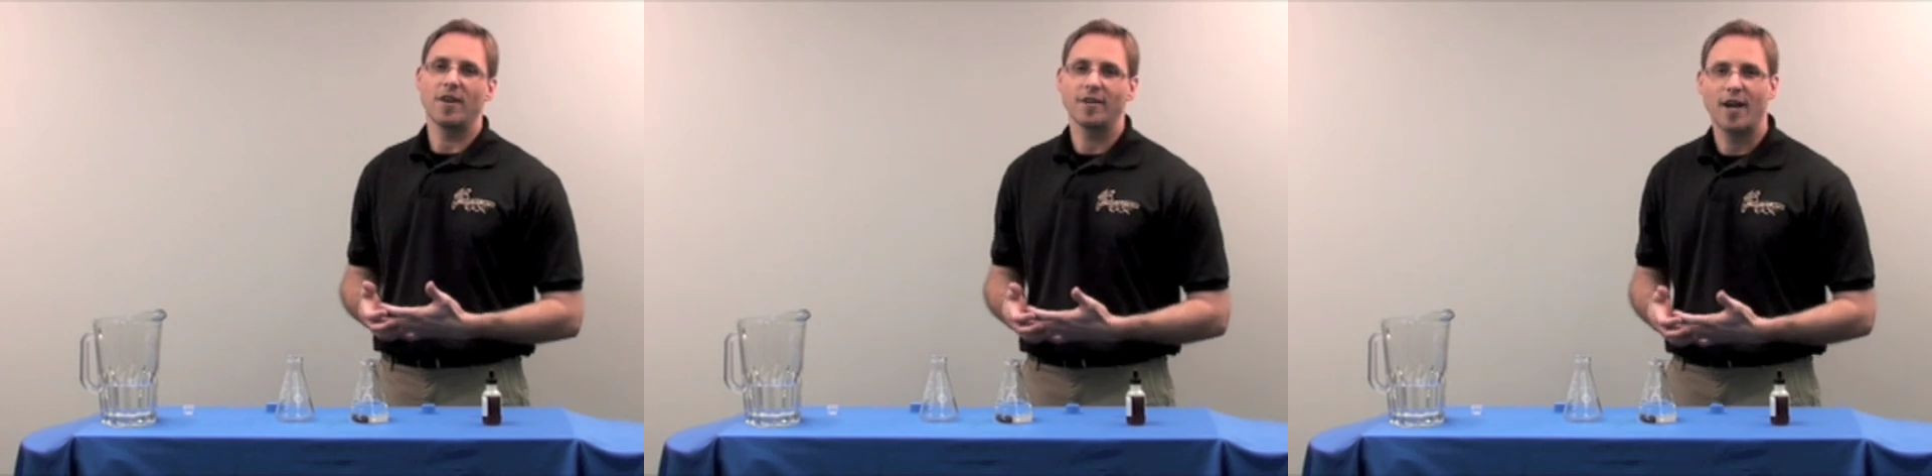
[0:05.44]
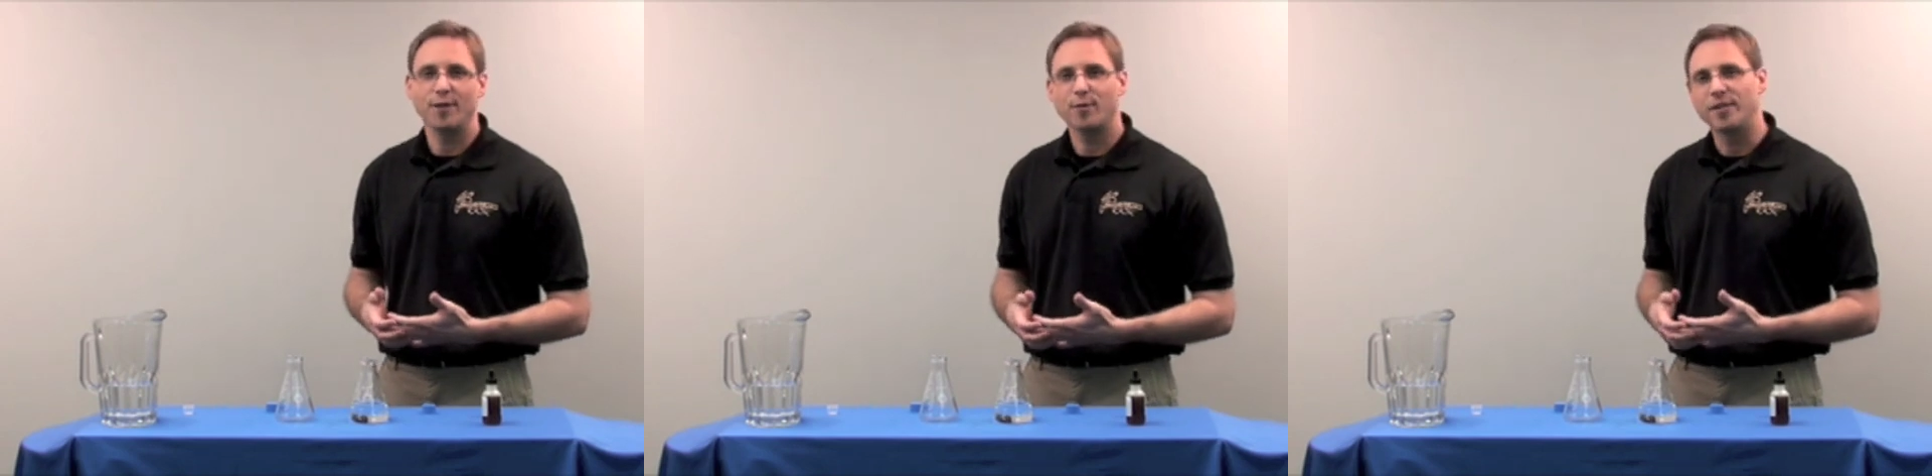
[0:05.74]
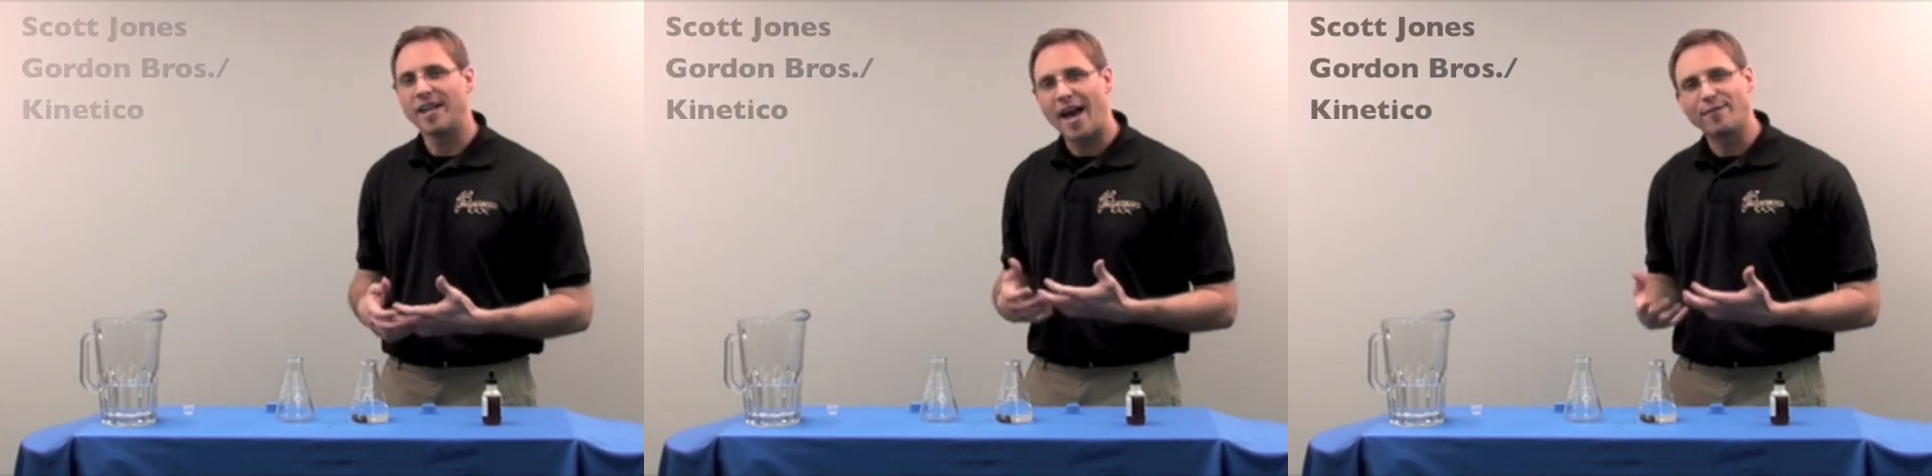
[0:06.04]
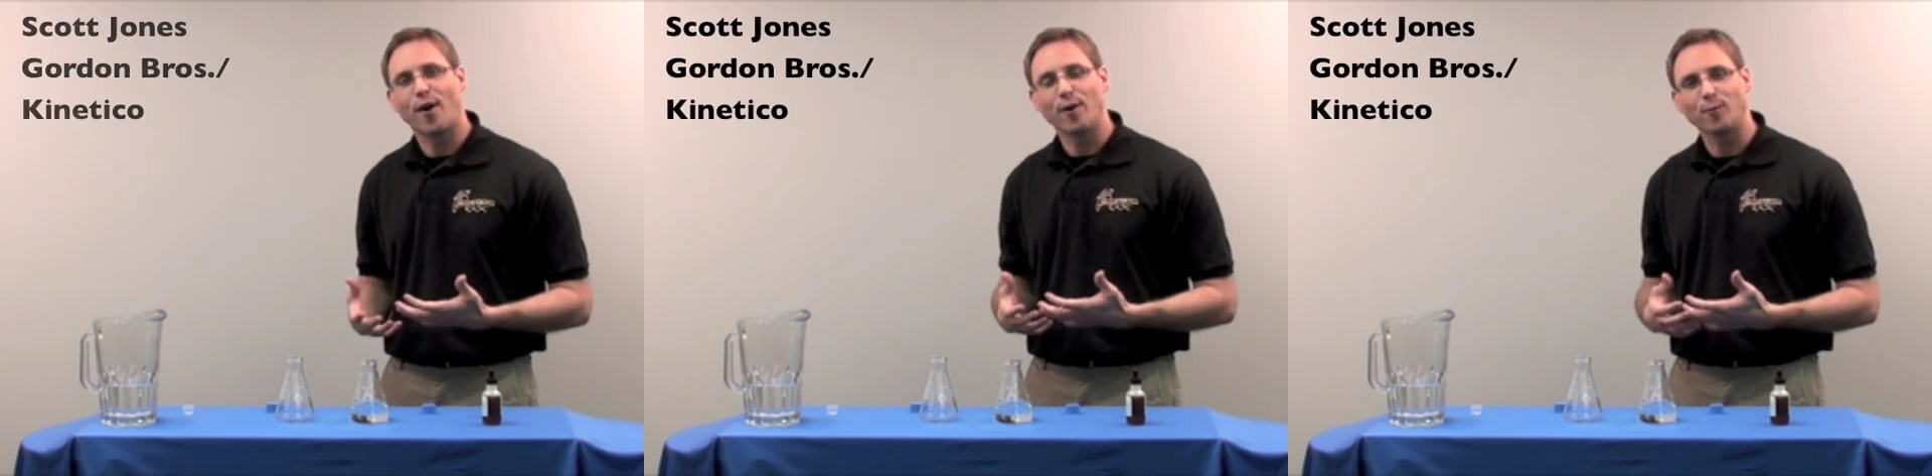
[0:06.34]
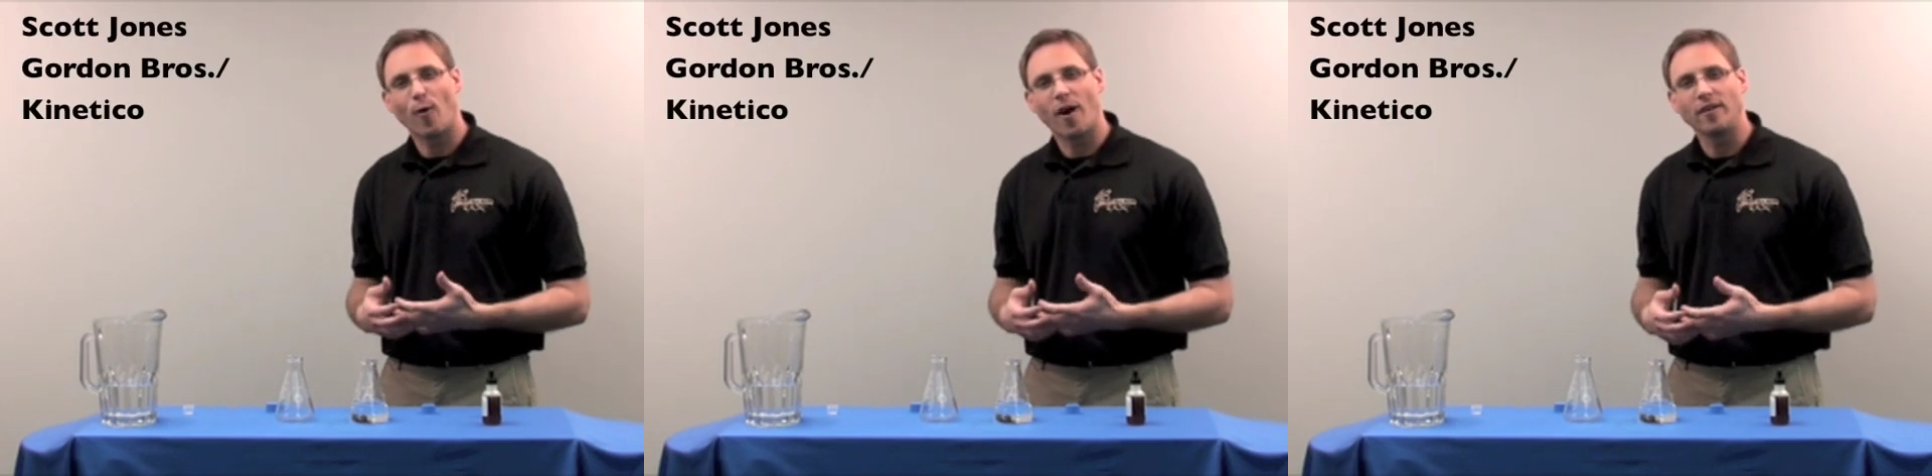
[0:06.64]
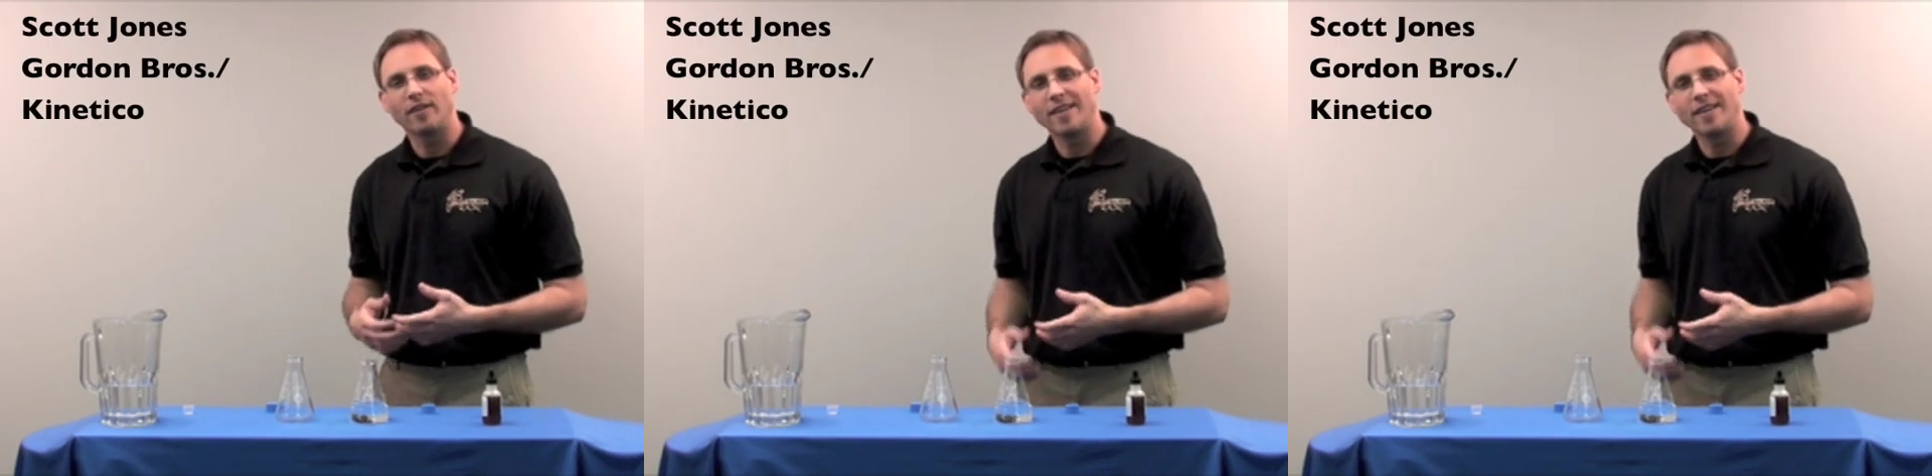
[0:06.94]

in our country have hard water,